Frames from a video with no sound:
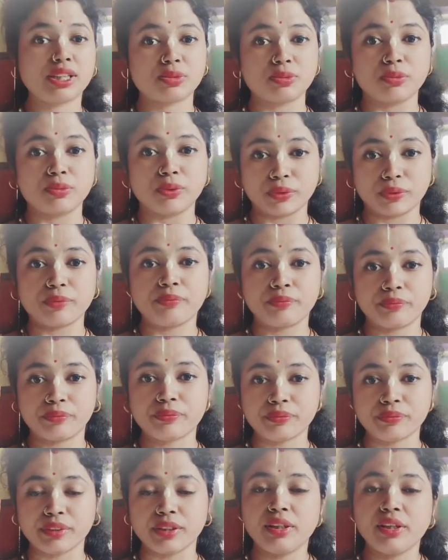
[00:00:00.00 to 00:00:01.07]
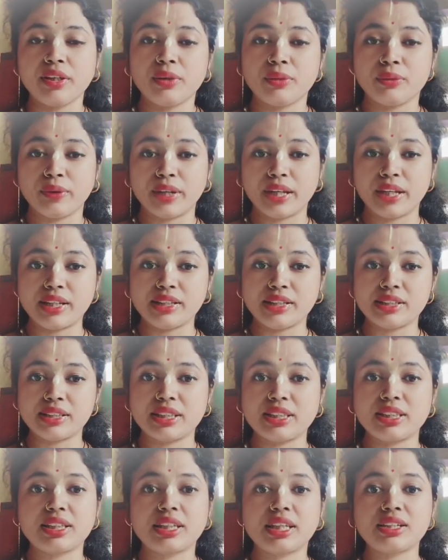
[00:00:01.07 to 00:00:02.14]

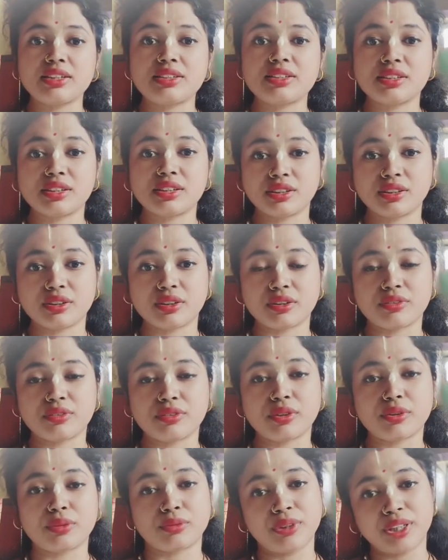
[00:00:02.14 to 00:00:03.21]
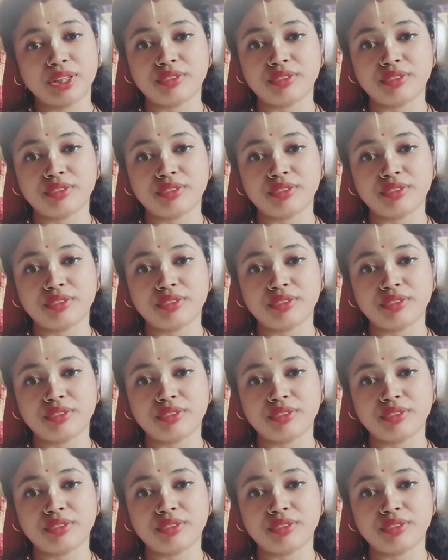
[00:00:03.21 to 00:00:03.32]
substituting